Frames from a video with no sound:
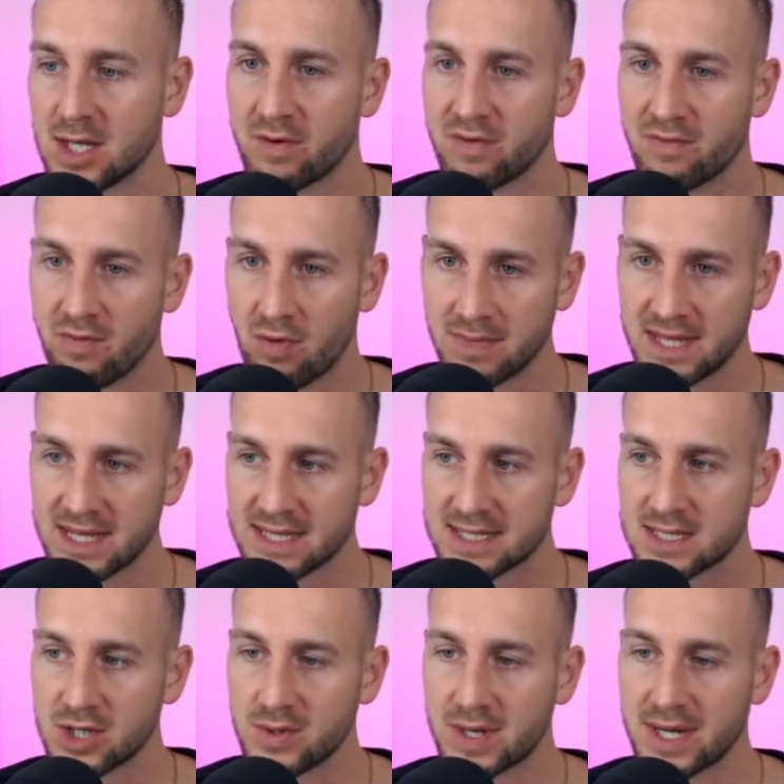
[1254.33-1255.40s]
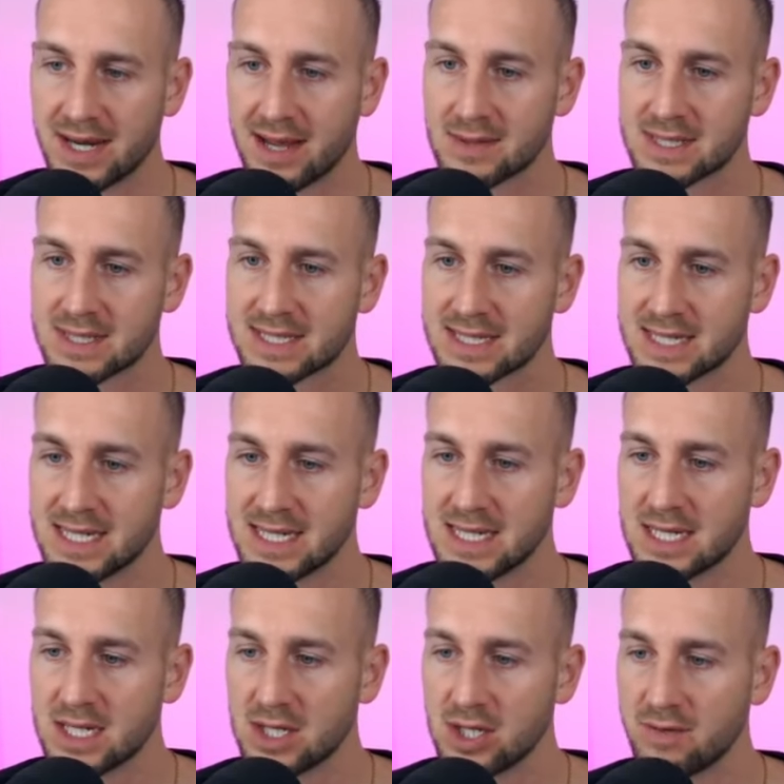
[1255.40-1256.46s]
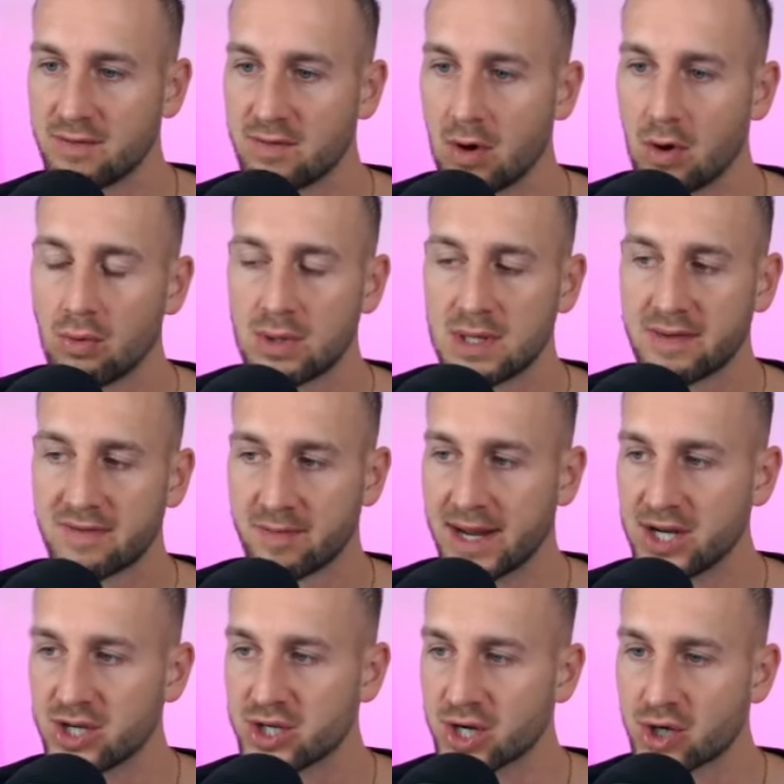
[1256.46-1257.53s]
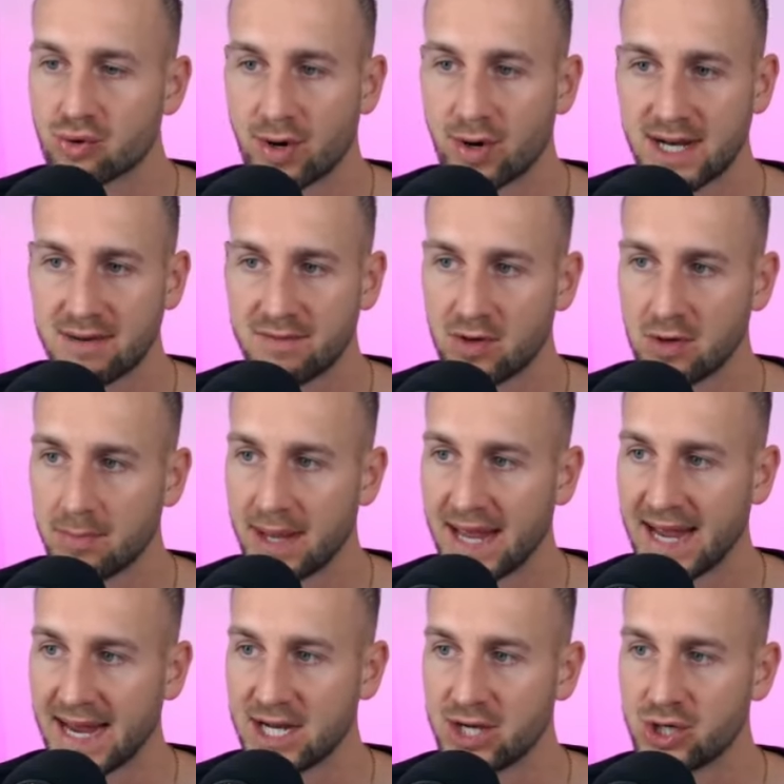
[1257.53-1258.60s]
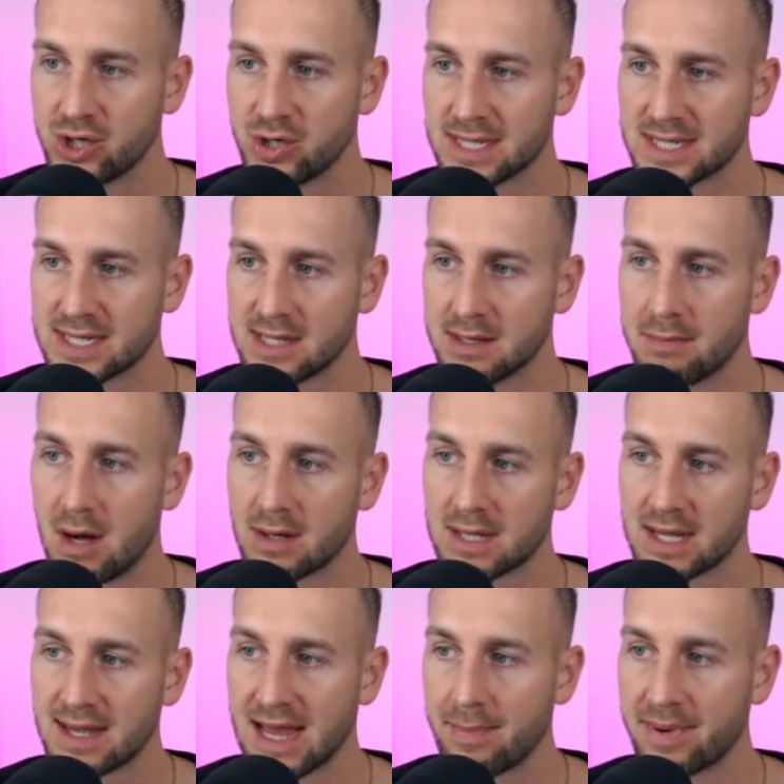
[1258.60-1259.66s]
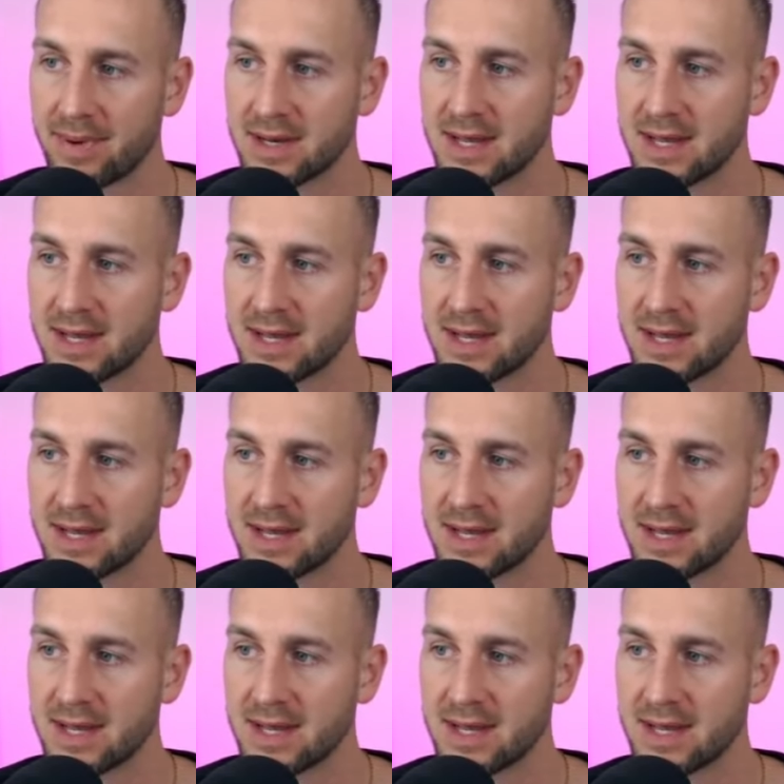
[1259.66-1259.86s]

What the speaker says: From this, you can now see you've got all the information, a trading view page. You can see the market cap and